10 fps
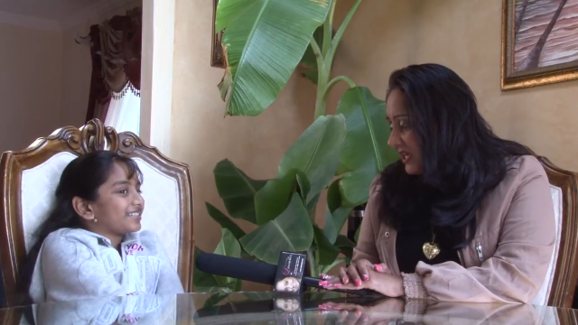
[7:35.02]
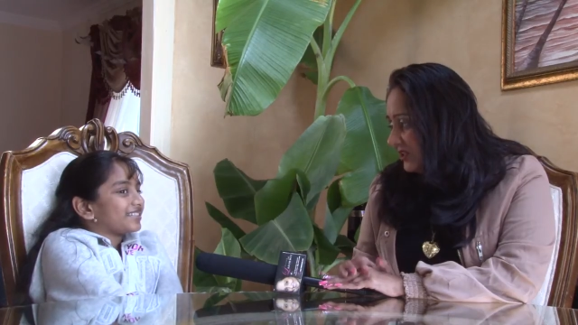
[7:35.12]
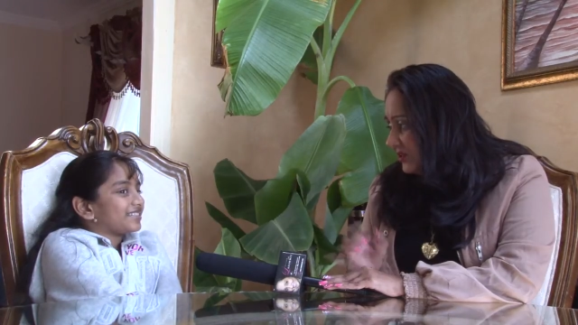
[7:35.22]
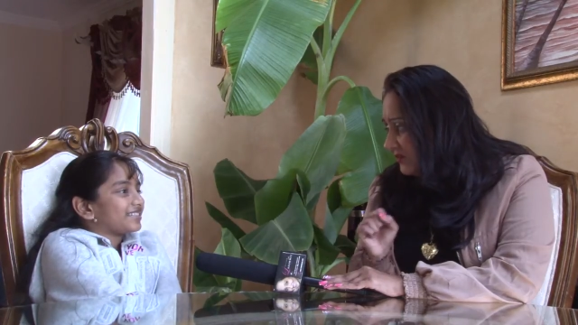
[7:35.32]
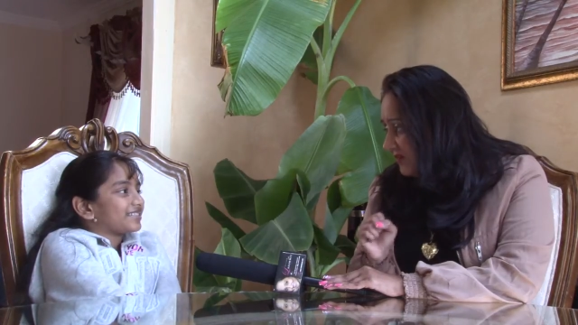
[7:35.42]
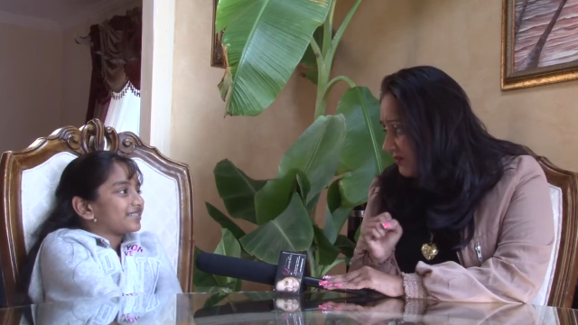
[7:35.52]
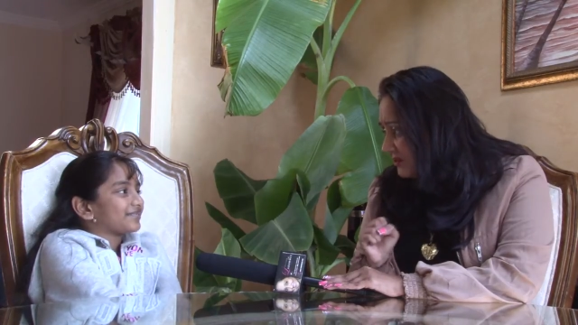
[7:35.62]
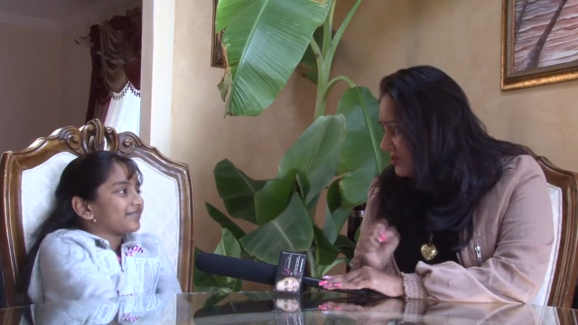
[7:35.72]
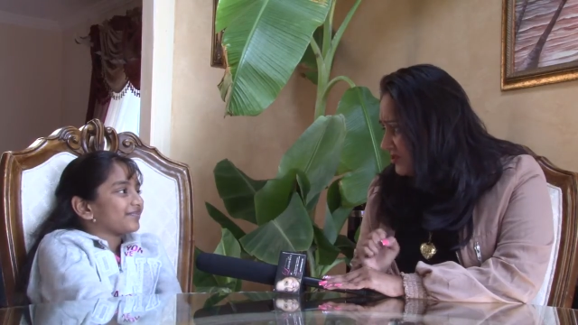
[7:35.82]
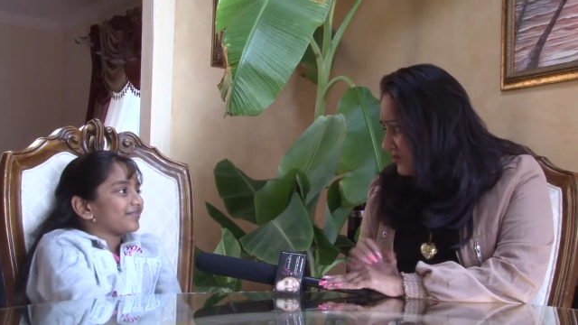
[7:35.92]
Speaker 1: And you're
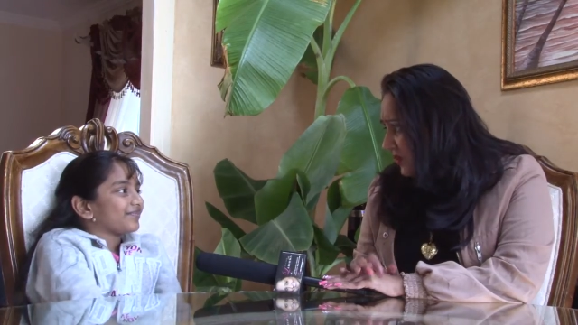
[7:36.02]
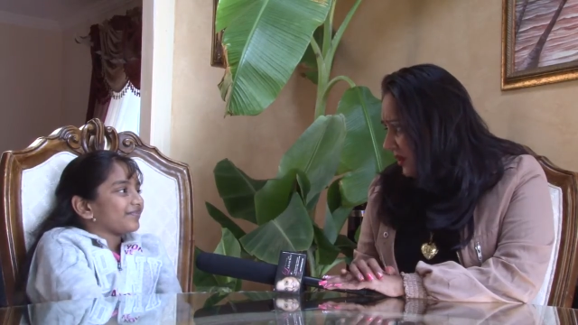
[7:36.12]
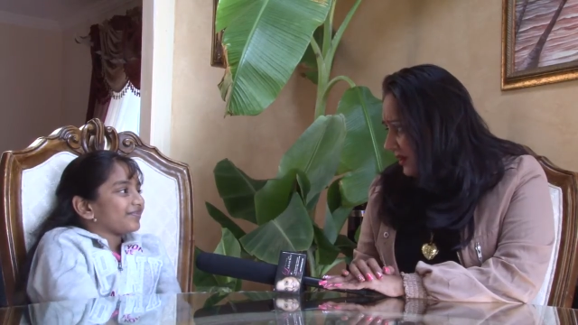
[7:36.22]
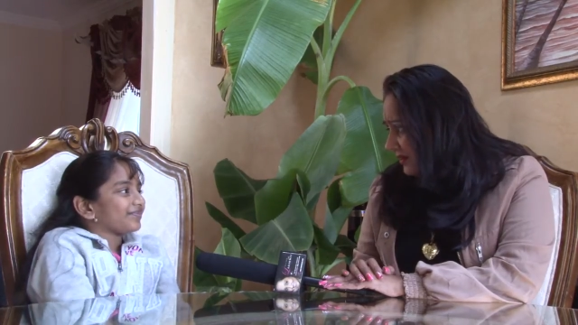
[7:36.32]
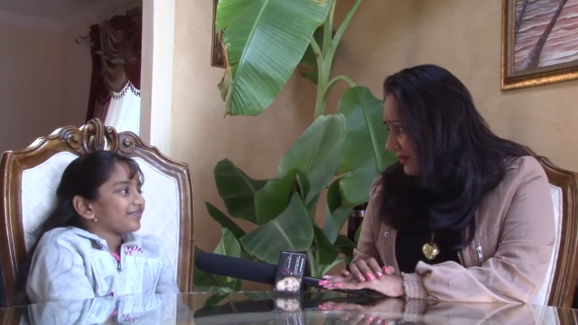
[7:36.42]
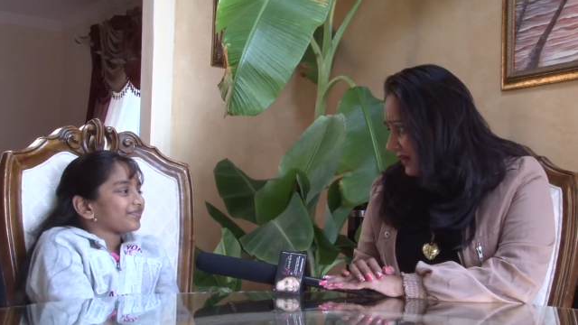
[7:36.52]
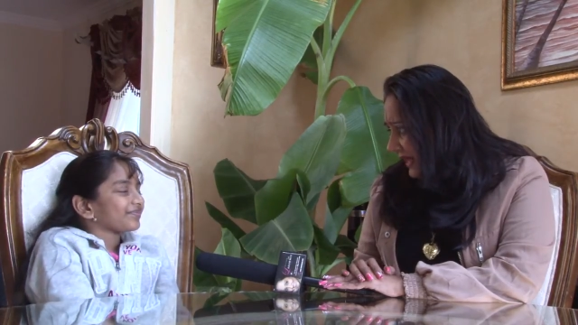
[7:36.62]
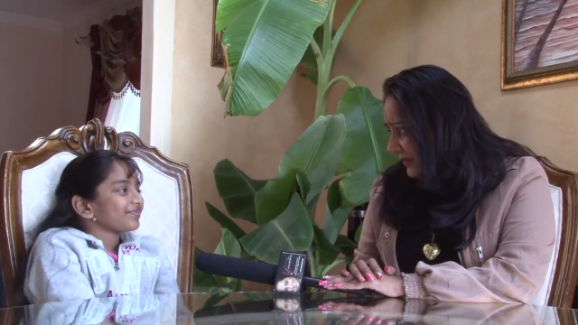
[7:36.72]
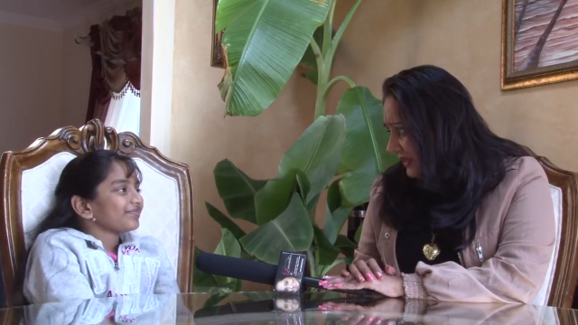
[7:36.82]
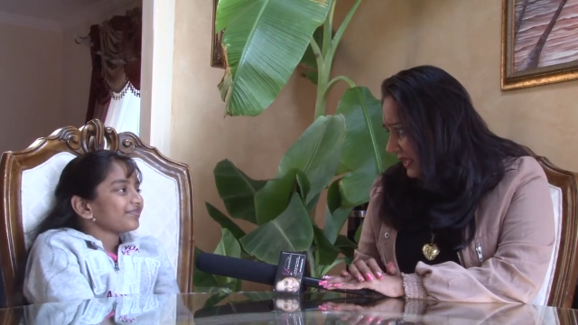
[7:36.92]
very strong.
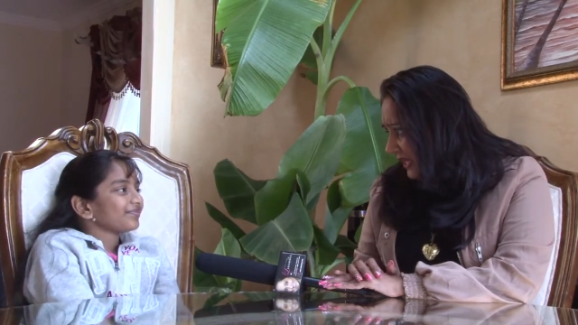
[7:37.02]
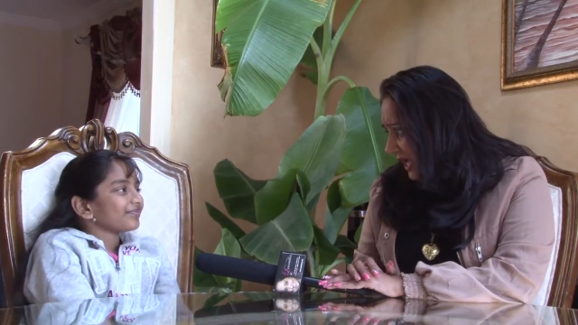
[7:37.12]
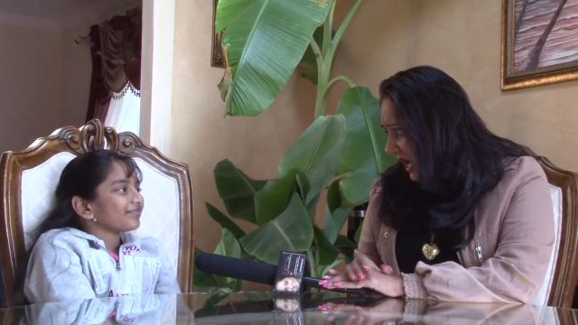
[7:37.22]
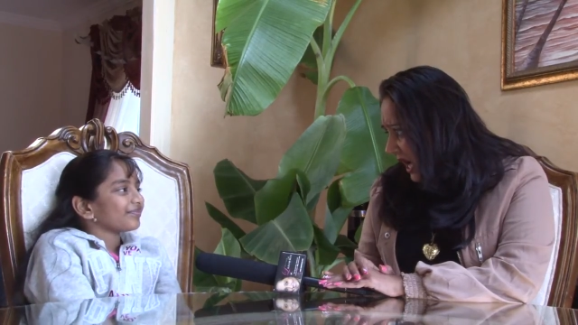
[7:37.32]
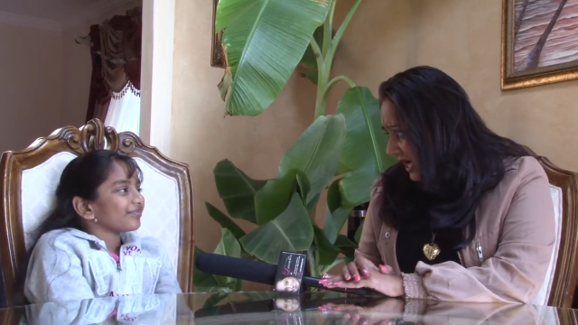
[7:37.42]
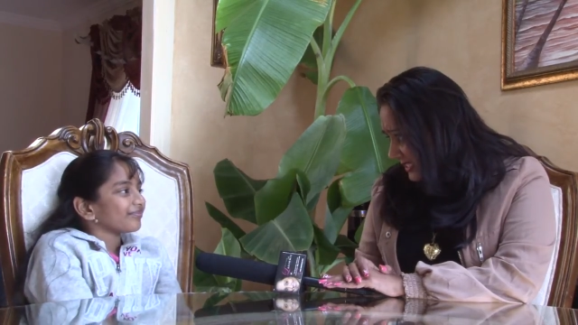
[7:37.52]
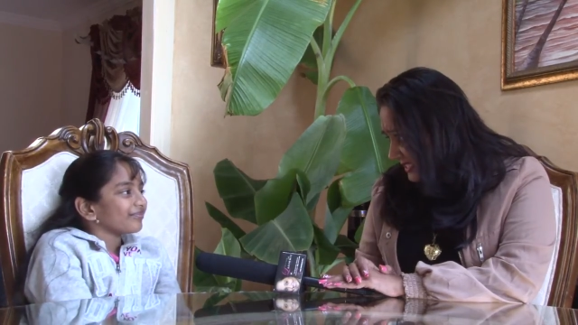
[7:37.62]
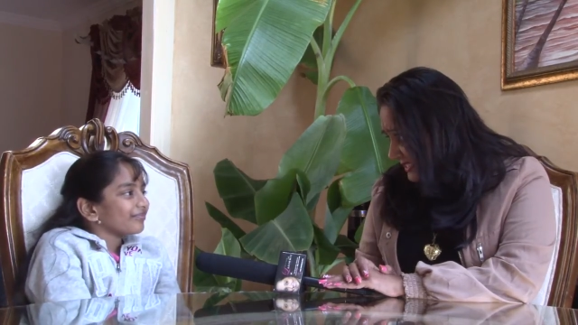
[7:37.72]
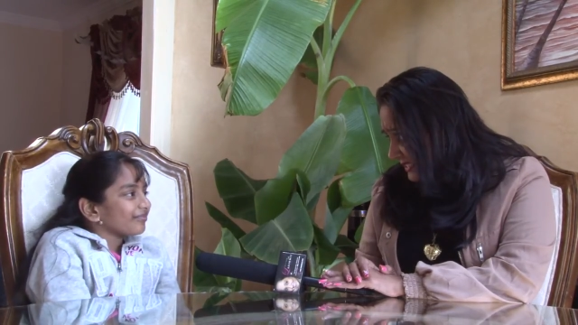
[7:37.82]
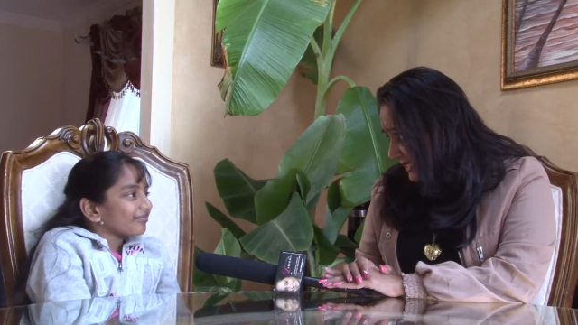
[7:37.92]
I mean,
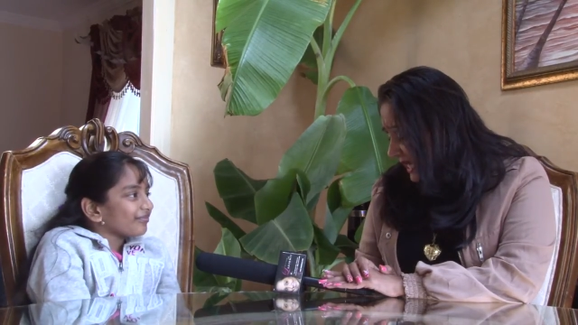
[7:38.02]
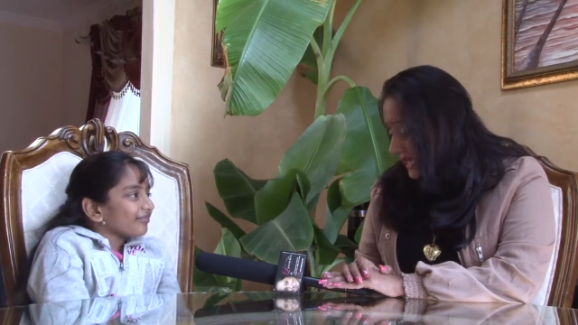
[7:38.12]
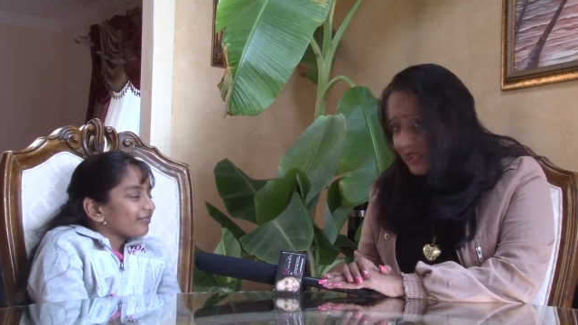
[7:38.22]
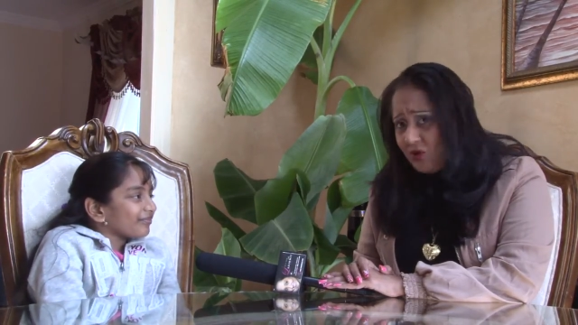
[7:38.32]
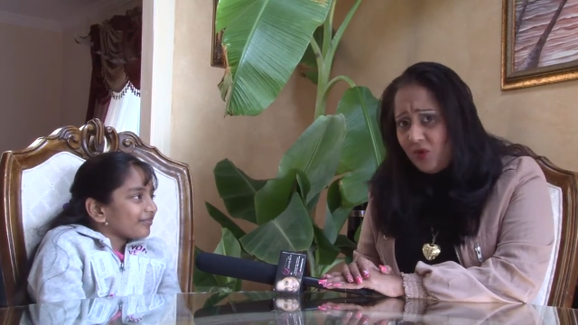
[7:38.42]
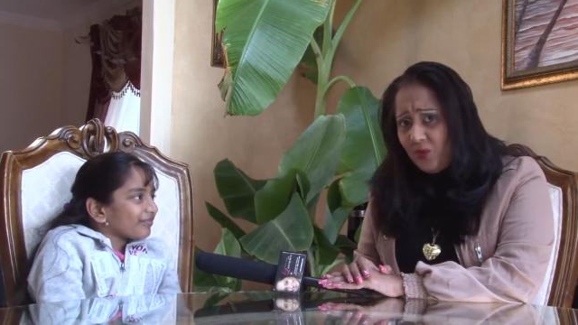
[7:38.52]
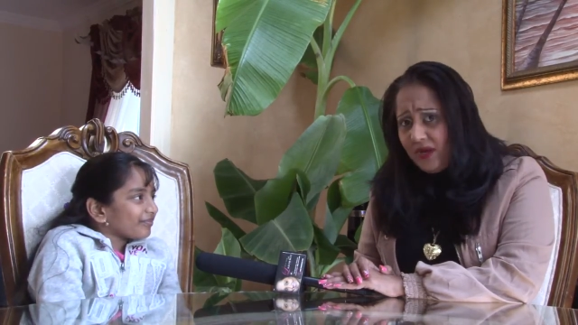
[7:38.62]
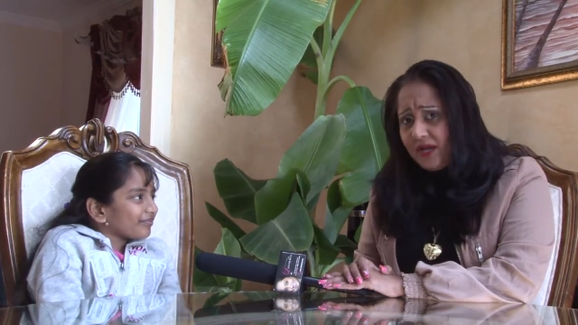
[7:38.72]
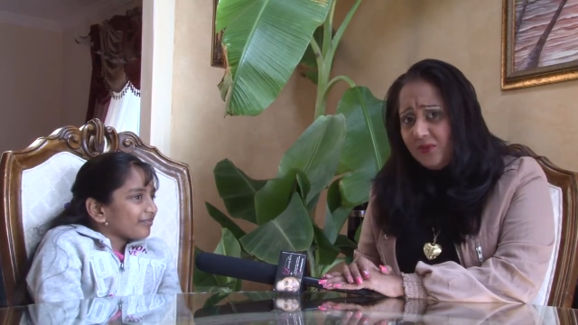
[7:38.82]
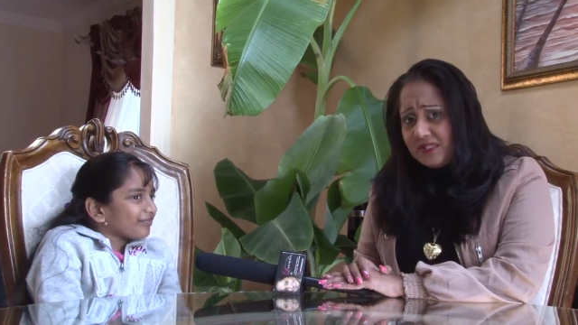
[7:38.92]
honestly, I thought
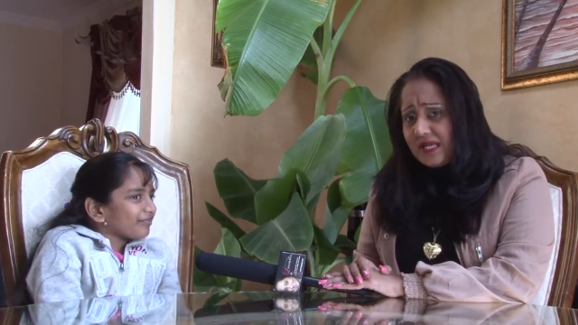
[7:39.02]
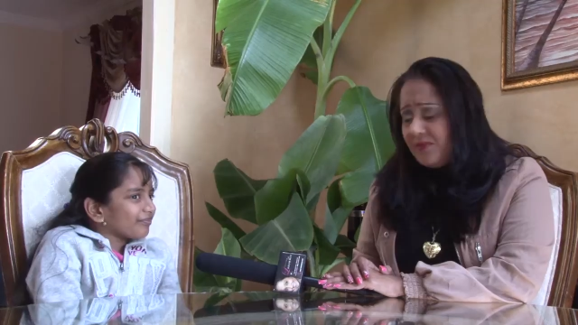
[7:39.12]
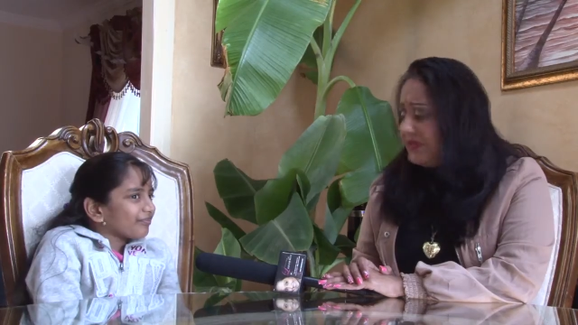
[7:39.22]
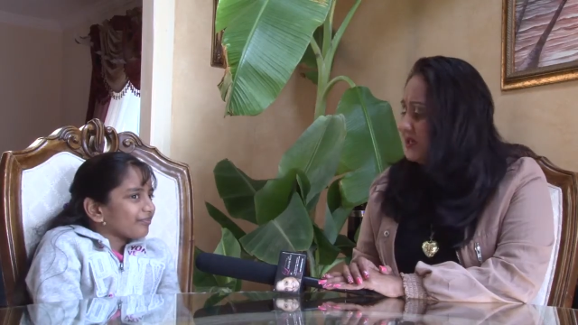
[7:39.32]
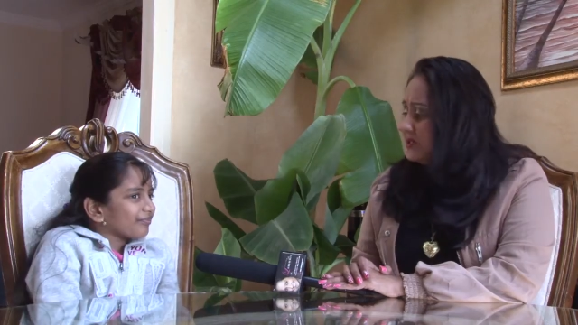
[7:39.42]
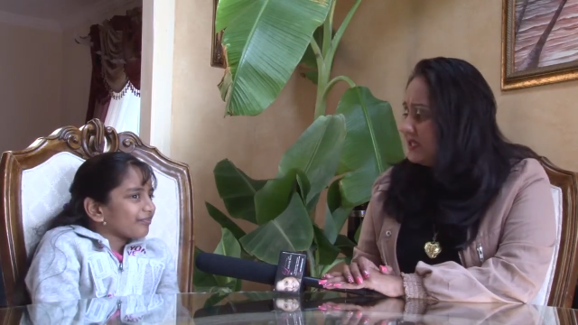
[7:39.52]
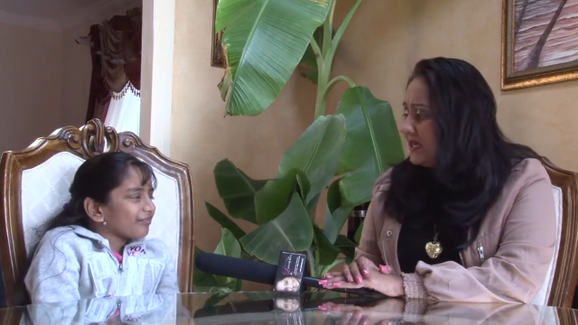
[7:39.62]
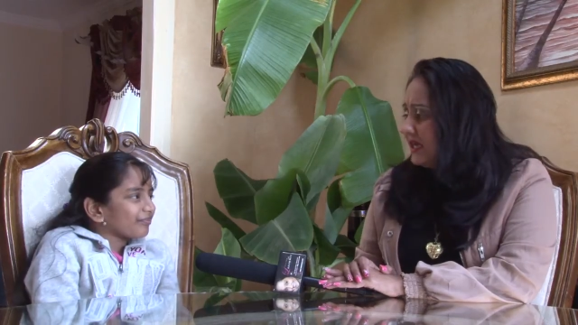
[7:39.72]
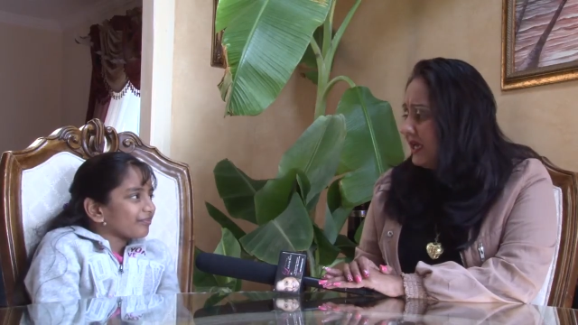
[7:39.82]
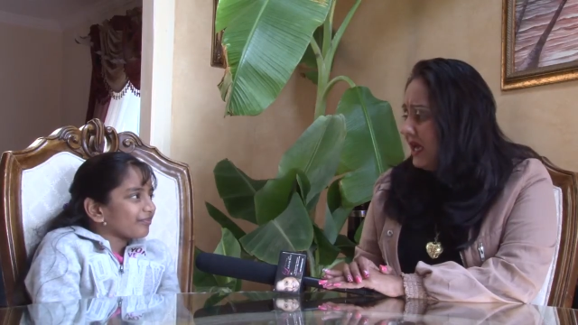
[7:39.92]
when I was coming here
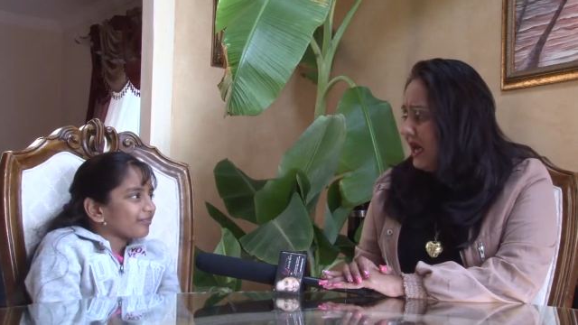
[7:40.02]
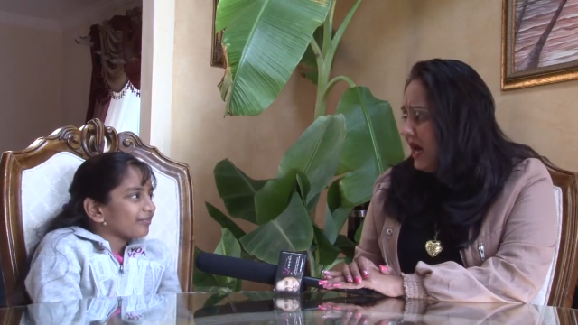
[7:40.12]
today,